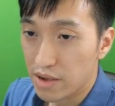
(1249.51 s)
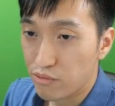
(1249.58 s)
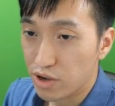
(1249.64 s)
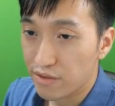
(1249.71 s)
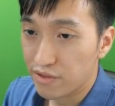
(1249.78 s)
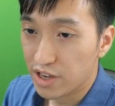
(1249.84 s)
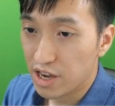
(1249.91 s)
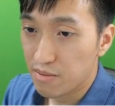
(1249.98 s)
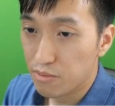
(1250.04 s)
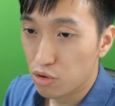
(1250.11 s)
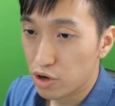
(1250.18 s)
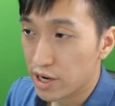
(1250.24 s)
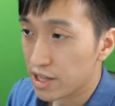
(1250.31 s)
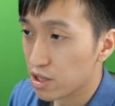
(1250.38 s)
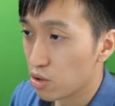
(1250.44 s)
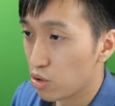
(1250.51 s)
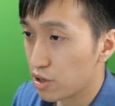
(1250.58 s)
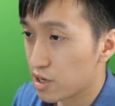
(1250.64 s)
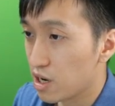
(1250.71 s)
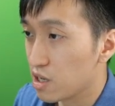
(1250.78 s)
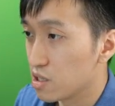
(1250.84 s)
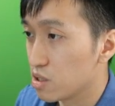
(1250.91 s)
And we have Game Boy and
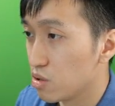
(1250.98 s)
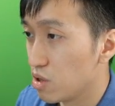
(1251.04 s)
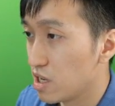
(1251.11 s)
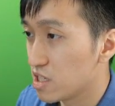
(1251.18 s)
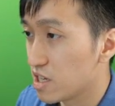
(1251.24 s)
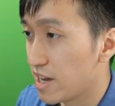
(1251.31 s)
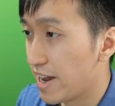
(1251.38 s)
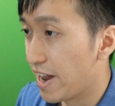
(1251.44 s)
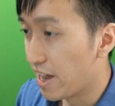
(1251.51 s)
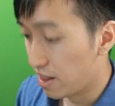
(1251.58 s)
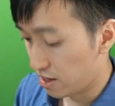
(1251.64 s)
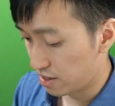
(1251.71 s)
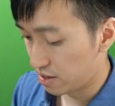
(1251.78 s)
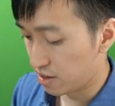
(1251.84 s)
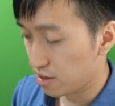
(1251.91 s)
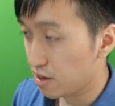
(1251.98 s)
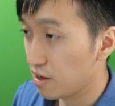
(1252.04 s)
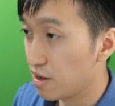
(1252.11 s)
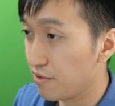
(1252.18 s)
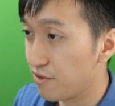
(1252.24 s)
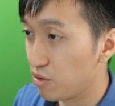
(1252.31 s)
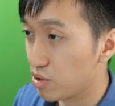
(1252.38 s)
Toy Car. So let's add like
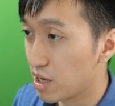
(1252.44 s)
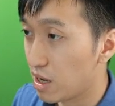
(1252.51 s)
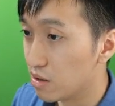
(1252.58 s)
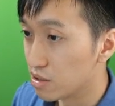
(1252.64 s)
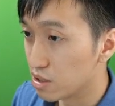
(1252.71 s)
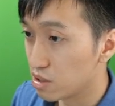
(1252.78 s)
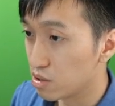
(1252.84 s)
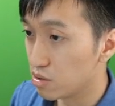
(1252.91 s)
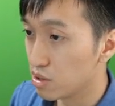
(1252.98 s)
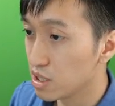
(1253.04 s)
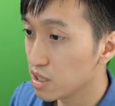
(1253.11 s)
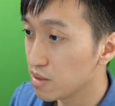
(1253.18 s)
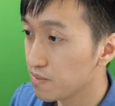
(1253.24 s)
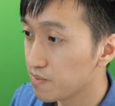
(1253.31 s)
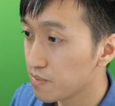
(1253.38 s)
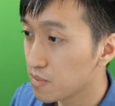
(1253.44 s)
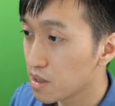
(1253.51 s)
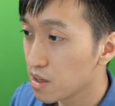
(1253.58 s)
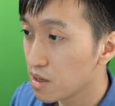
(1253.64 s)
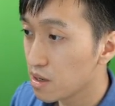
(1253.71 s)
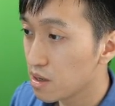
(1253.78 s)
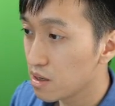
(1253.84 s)
a few thousand to it.
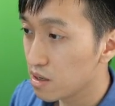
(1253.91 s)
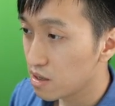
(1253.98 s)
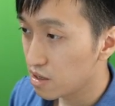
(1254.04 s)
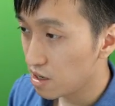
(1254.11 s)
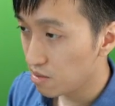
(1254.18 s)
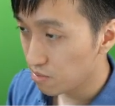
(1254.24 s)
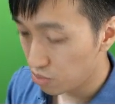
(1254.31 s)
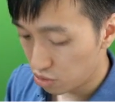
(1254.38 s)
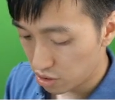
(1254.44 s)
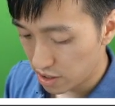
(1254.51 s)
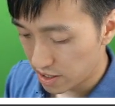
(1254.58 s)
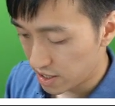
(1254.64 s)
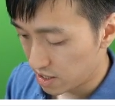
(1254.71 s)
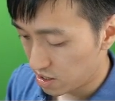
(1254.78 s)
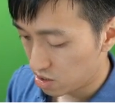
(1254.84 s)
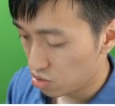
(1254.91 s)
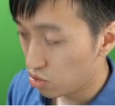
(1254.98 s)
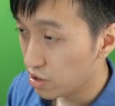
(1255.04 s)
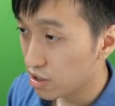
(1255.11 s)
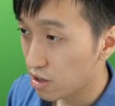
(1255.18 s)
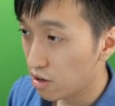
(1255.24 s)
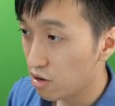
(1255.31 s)
Game Boy and
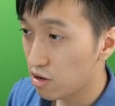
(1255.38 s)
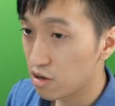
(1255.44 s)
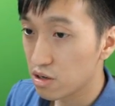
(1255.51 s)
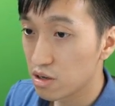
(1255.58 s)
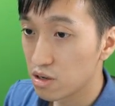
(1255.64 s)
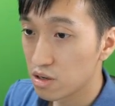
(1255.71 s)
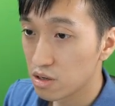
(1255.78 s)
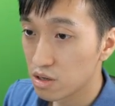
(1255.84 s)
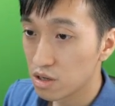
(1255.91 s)
Toy Car.